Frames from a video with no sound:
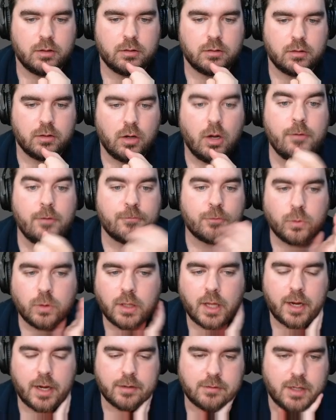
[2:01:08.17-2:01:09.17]
overall,
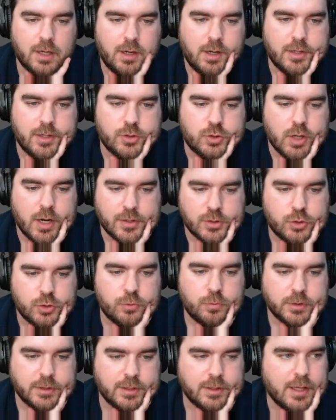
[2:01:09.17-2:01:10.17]
I do
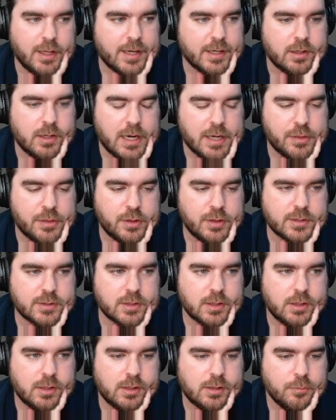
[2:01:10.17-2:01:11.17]
really like it. I think there's
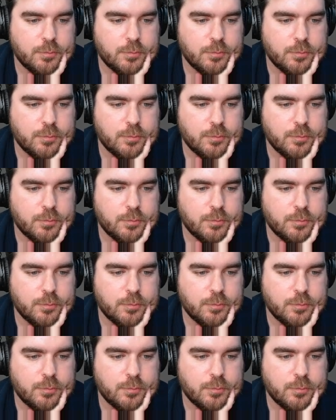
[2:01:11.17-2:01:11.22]
a